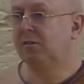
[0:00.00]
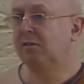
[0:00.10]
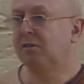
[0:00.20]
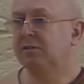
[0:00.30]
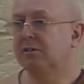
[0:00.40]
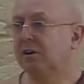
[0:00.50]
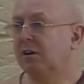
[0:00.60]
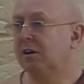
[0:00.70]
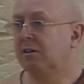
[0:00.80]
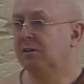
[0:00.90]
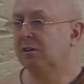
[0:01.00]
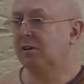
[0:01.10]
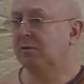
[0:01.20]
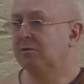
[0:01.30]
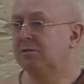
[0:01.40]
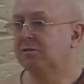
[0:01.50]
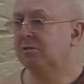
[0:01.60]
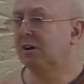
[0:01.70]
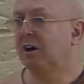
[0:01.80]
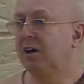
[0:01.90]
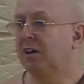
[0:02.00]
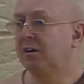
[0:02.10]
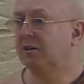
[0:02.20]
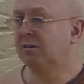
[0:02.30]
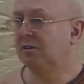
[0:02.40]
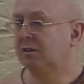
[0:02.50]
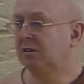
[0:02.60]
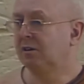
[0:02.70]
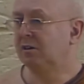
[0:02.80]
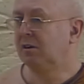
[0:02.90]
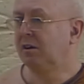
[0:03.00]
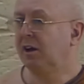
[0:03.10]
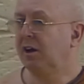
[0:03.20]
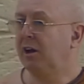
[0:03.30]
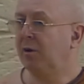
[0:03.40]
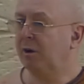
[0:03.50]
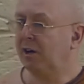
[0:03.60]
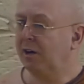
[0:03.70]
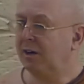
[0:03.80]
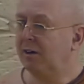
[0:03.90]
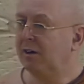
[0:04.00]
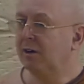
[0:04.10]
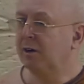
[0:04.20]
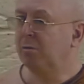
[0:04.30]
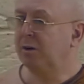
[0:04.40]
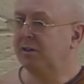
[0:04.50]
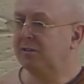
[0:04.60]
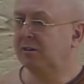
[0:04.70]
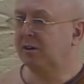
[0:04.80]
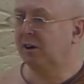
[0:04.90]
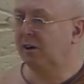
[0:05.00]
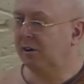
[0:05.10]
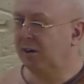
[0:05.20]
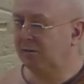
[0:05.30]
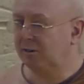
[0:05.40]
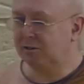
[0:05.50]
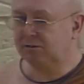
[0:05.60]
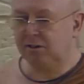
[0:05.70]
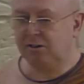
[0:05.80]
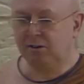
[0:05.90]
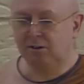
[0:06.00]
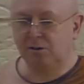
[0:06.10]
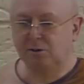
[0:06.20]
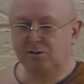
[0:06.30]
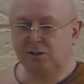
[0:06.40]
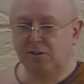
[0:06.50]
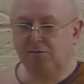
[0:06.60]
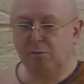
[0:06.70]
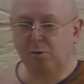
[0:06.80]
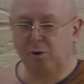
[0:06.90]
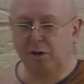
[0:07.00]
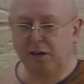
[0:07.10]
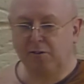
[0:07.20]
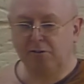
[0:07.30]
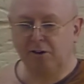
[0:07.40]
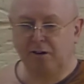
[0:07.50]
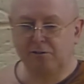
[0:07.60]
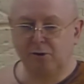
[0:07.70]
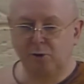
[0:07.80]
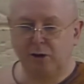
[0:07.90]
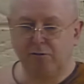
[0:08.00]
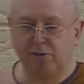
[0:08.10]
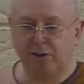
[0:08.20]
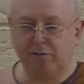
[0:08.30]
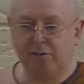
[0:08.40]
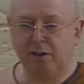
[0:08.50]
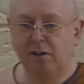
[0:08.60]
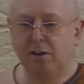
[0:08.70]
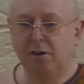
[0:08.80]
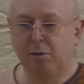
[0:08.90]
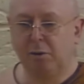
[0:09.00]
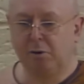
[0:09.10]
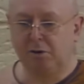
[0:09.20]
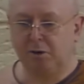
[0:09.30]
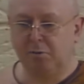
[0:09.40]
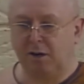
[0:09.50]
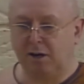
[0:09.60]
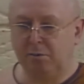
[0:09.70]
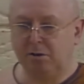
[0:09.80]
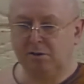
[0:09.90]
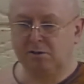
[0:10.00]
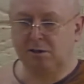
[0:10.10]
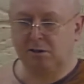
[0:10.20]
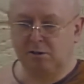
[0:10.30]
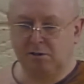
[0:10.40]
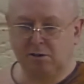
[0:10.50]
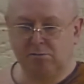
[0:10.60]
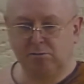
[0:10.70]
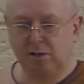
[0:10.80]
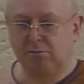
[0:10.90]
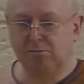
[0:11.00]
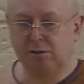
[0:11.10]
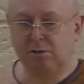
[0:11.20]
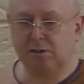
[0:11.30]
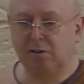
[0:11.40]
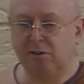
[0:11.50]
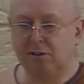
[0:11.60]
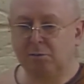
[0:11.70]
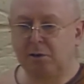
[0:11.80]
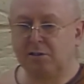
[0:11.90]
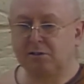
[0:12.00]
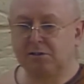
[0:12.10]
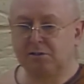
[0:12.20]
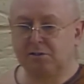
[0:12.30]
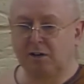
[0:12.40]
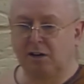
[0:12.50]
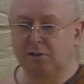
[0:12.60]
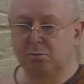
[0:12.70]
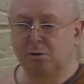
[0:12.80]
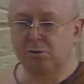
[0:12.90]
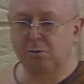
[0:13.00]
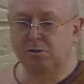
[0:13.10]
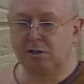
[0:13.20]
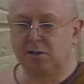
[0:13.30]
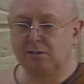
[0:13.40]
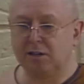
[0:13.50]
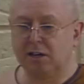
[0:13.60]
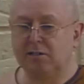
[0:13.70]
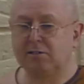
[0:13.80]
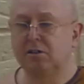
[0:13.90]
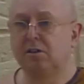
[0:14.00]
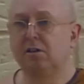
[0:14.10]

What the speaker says: For this guy, he was dying. And anyway, he completed the 9-day retreat, noisy every morning, every afternoon, every evening. People didn't mind because they knew that he was giving his best. It's the last possible chance he has.